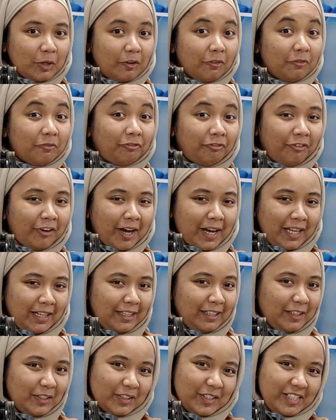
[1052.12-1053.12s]

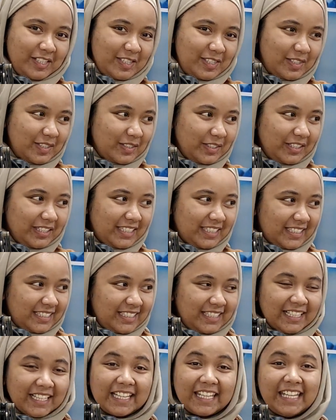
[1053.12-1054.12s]
File your insert.
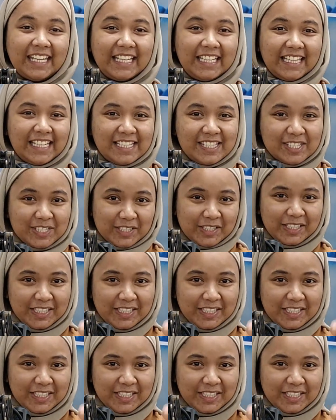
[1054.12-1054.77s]
Kit insert.